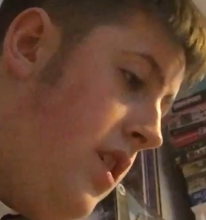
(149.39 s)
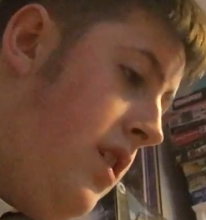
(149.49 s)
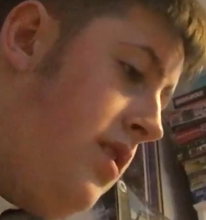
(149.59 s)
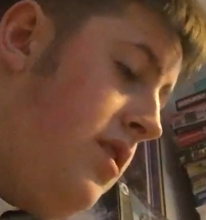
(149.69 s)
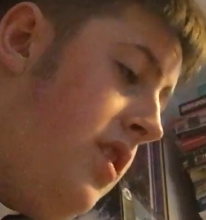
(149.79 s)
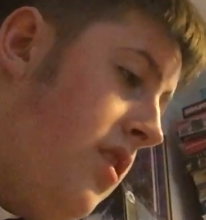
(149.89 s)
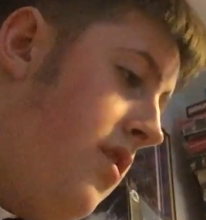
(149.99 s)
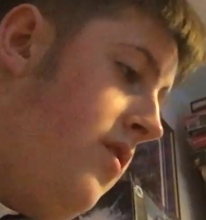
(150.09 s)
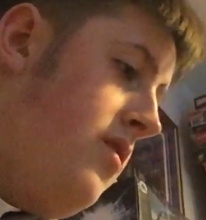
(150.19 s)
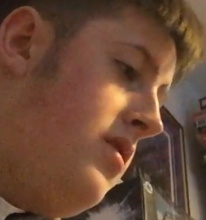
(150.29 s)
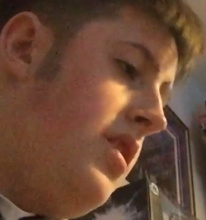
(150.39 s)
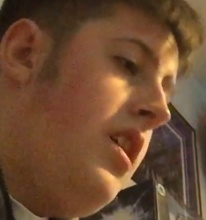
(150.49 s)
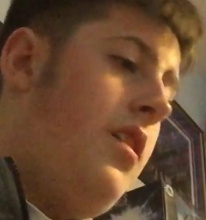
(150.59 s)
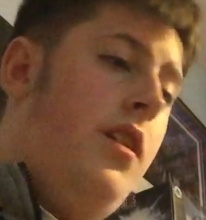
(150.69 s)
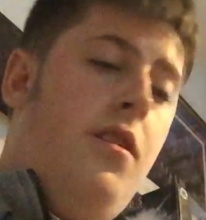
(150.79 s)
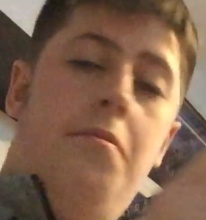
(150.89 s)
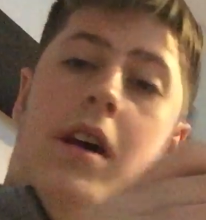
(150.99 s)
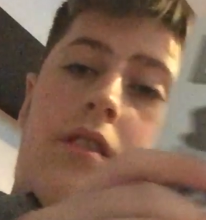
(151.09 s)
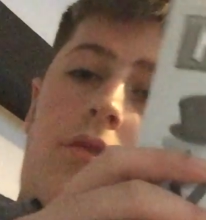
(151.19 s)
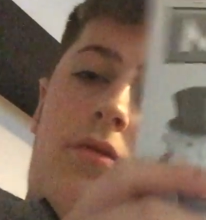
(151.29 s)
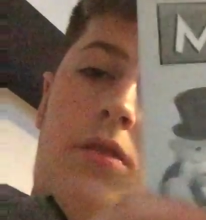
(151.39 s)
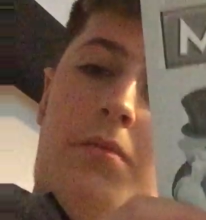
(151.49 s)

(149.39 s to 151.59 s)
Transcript: And it is the manual,